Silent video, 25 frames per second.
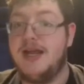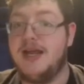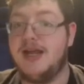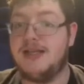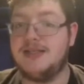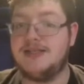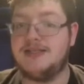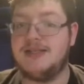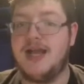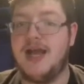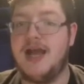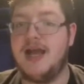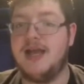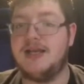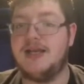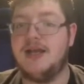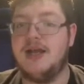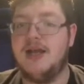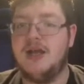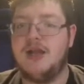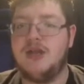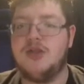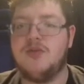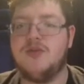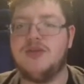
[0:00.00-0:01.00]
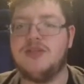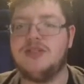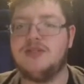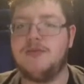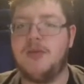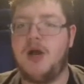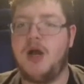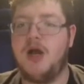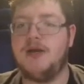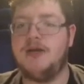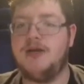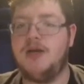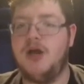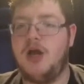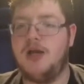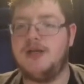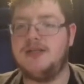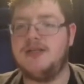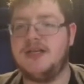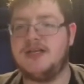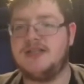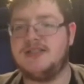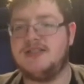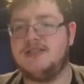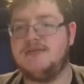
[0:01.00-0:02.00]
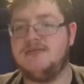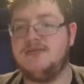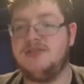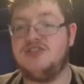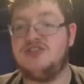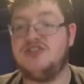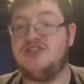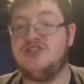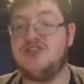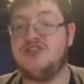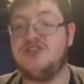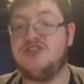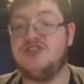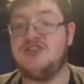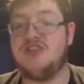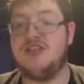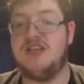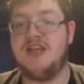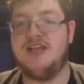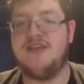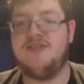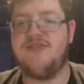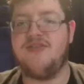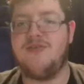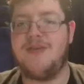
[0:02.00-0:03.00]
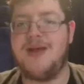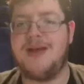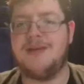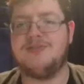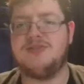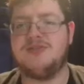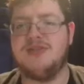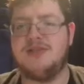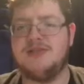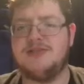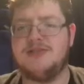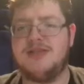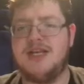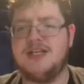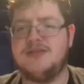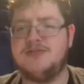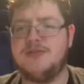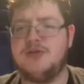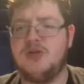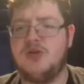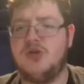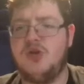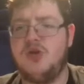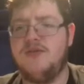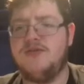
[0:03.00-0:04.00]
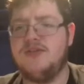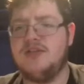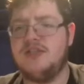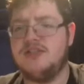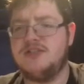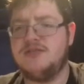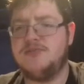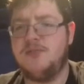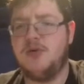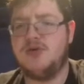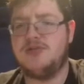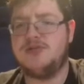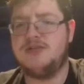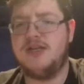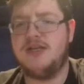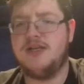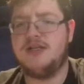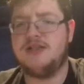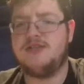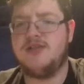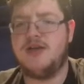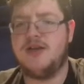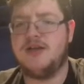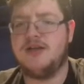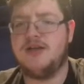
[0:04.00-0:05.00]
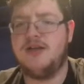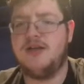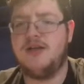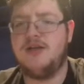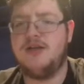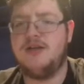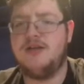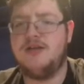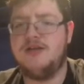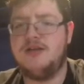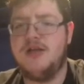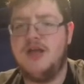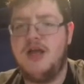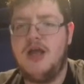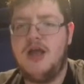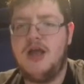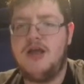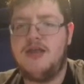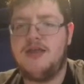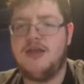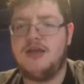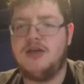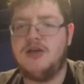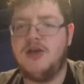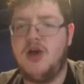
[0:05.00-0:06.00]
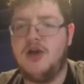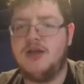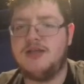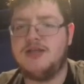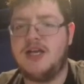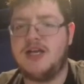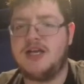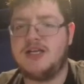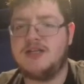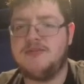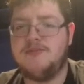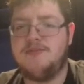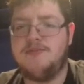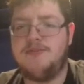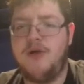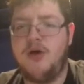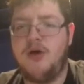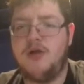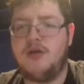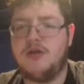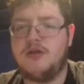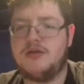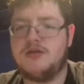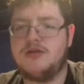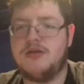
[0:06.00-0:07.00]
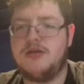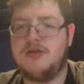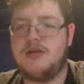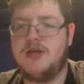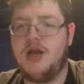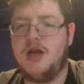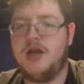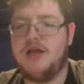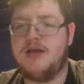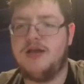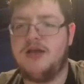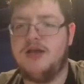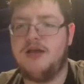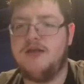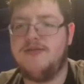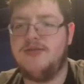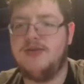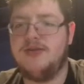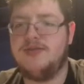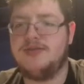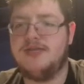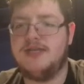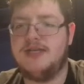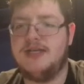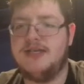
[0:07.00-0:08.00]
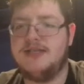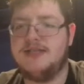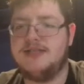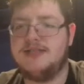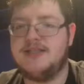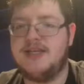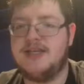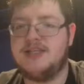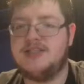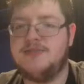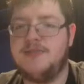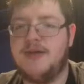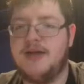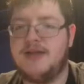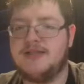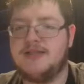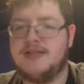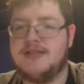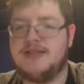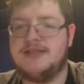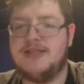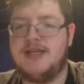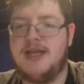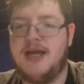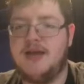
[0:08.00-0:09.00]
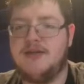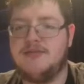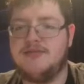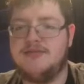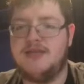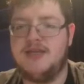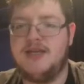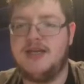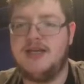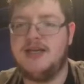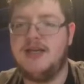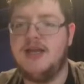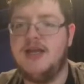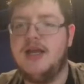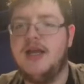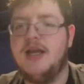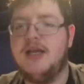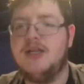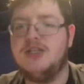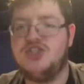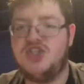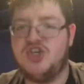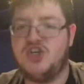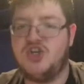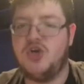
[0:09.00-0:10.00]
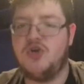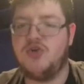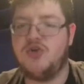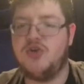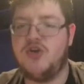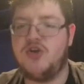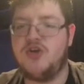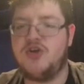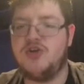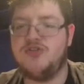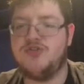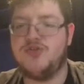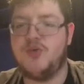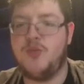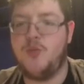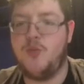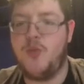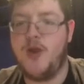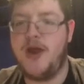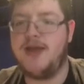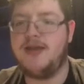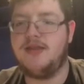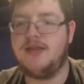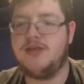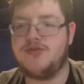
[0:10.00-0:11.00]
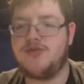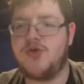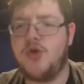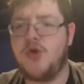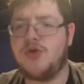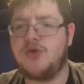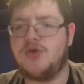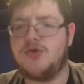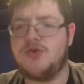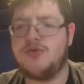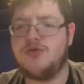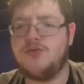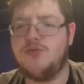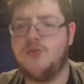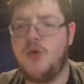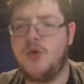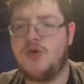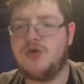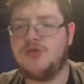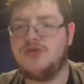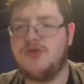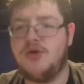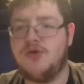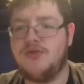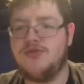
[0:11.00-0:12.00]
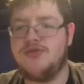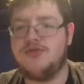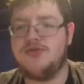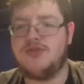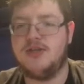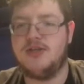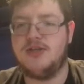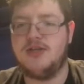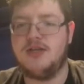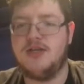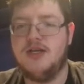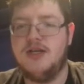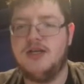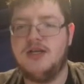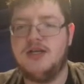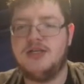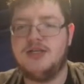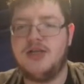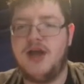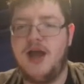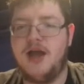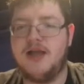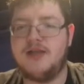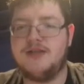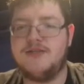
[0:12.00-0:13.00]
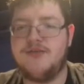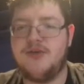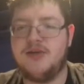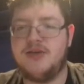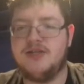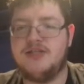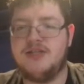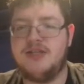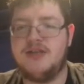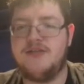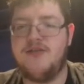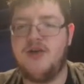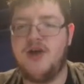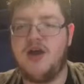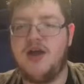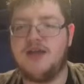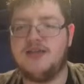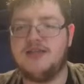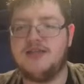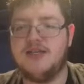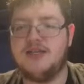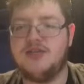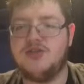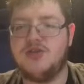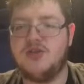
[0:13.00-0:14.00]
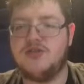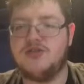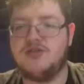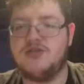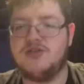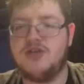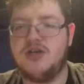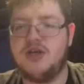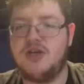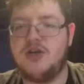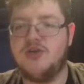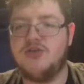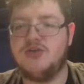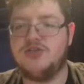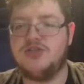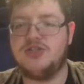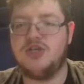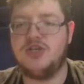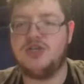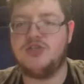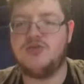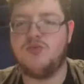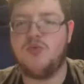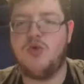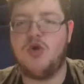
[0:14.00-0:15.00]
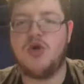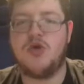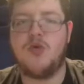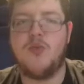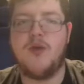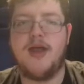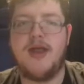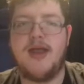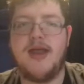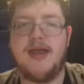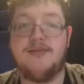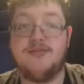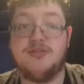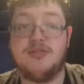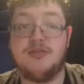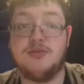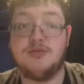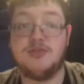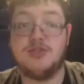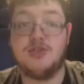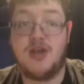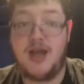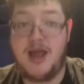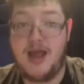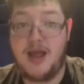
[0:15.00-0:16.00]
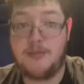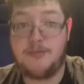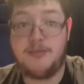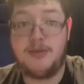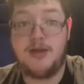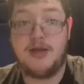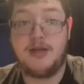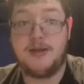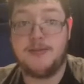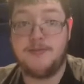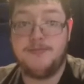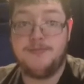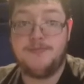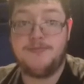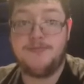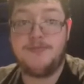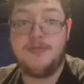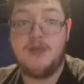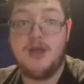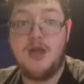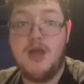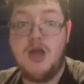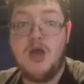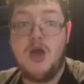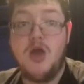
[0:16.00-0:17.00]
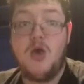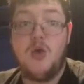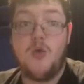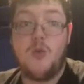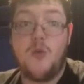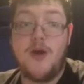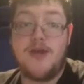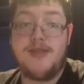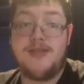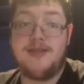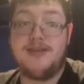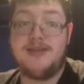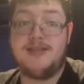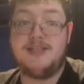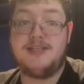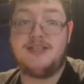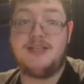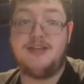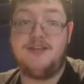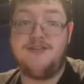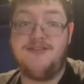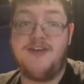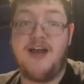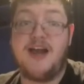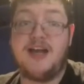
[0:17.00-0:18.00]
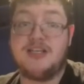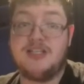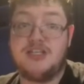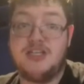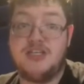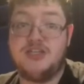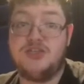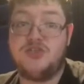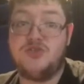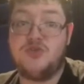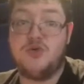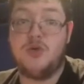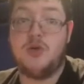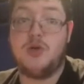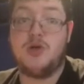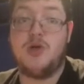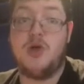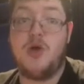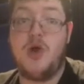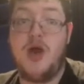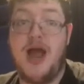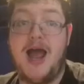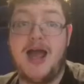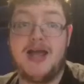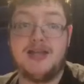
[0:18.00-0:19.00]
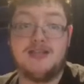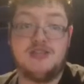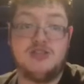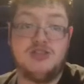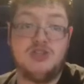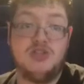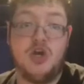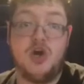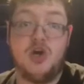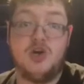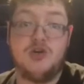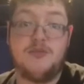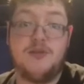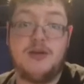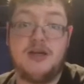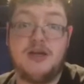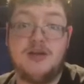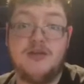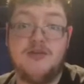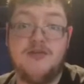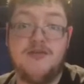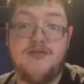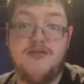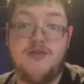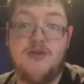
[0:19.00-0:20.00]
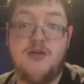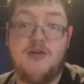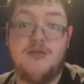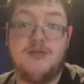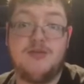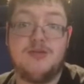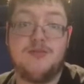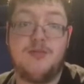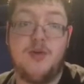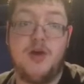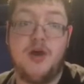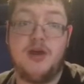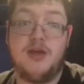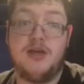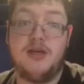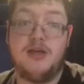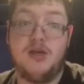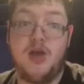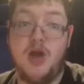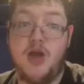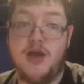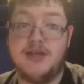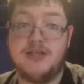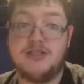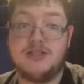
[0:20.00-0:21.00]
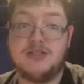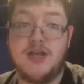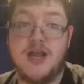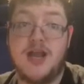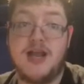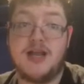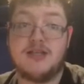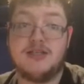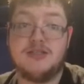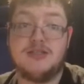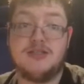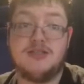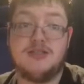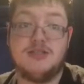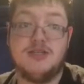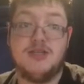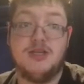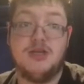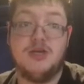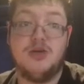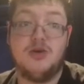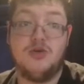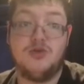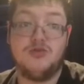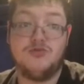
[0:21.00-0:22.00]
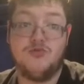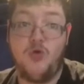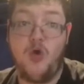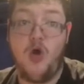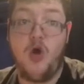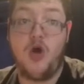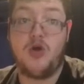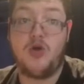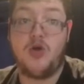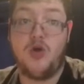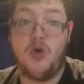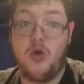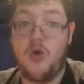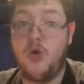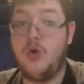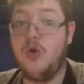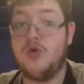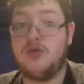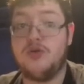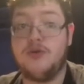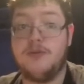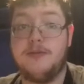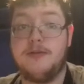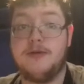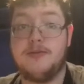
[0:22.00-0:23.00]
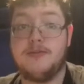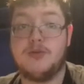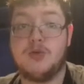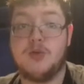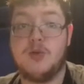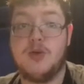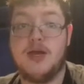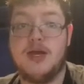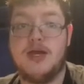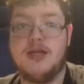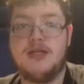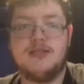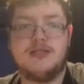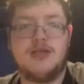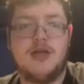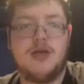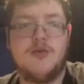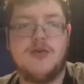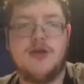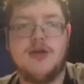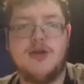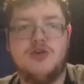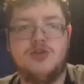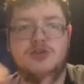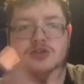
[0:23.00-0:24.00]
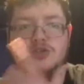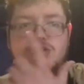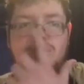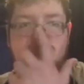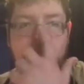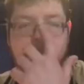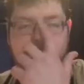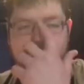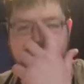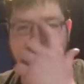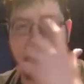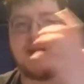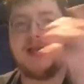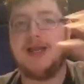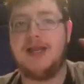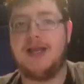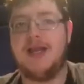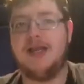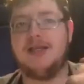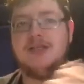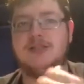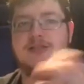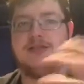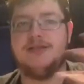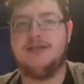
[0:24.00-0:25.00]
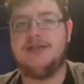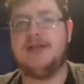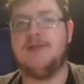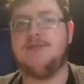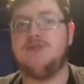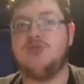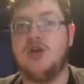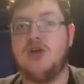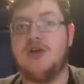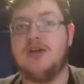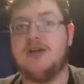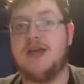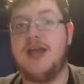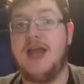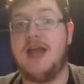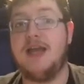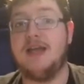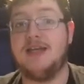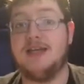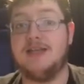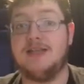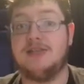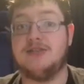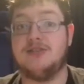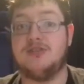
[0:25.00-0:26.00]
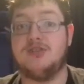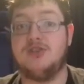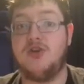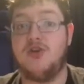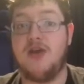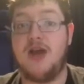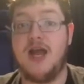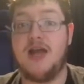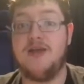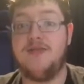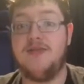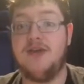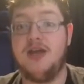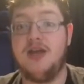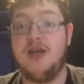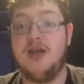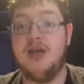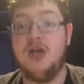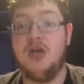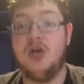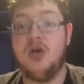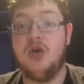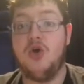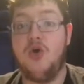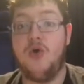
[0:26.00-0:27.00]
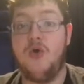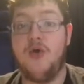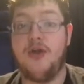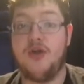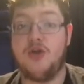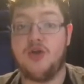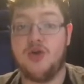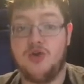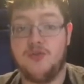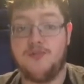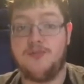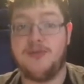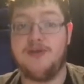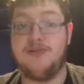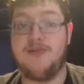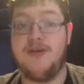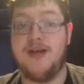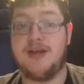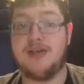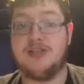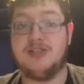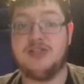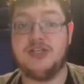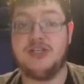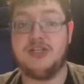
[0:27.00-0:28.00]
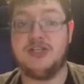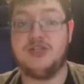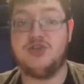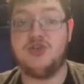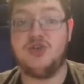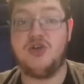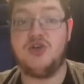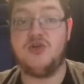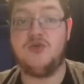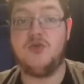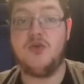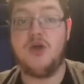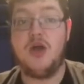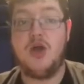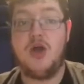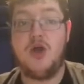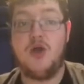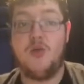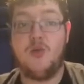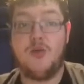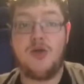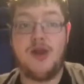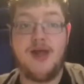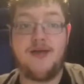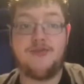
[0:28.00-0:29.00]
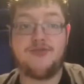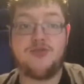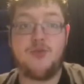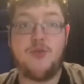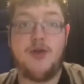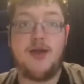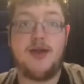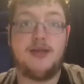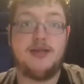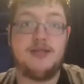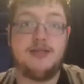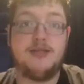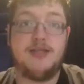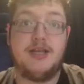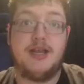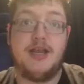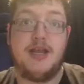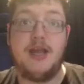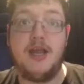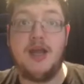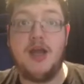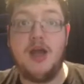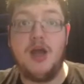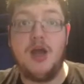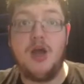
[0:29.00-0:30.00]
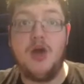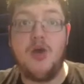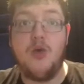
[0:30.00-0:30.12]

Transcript: It said, the reason behind Nia Jax's much-discussed leave of absence has been uncovered as Sports Illustrated learned that Nia Jax balked the idea of losing clean to Sasha Banks at TLC. She called her cousin Wayne The Rock Johnson to ask for his advice, and Johnson encouraged her to walk away if she was unhappy. Whether this is factually true or not has not been confirmed by Nia Jax, Rock, or WWE, so it could just be speculation and them trying to get a decent story out of it, or it could be factually true. We'll have to wait and see.